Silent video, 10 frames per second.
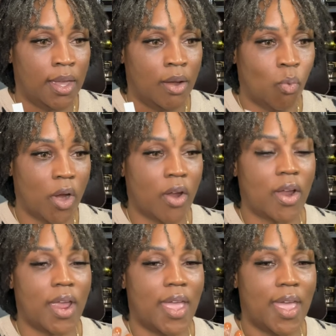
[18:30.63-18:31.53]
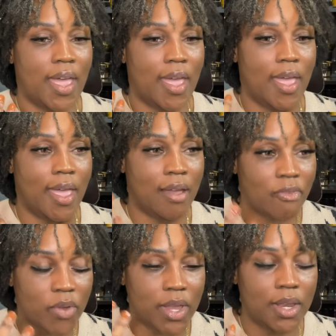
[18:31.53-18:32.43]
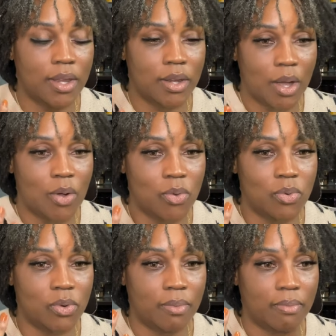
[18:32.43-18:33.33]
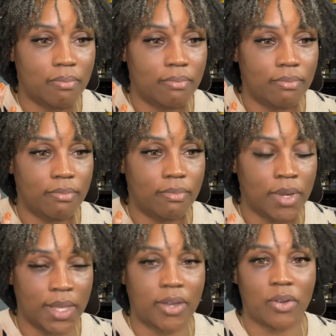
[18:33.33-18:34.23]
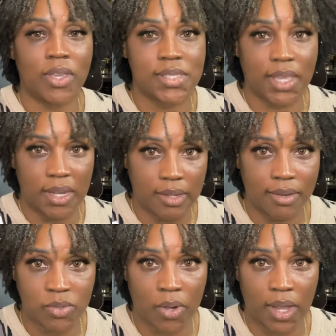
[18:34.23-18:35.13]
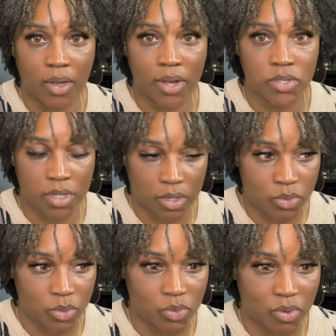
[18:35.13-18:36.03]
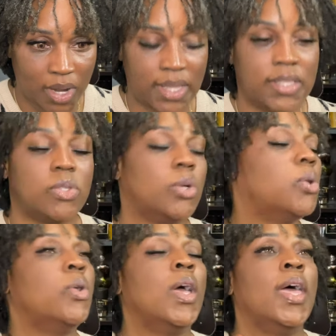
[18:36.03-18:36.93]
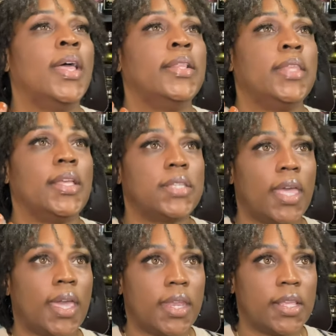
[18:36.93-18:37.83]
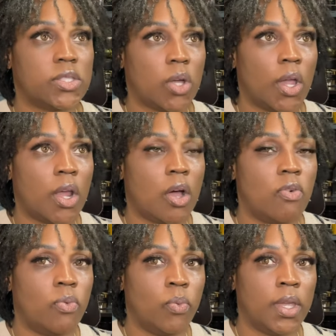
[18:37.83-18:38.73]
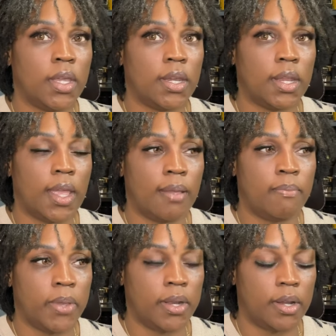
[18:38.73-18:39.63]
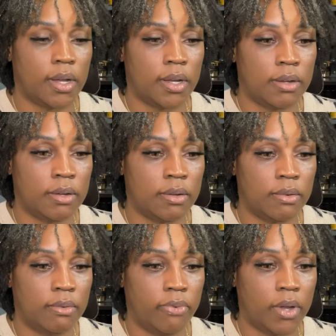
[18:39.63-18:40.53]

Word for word: where every known liquor is in it. That's why they call it Jungle Juice, right? So they take and they start off with a bit of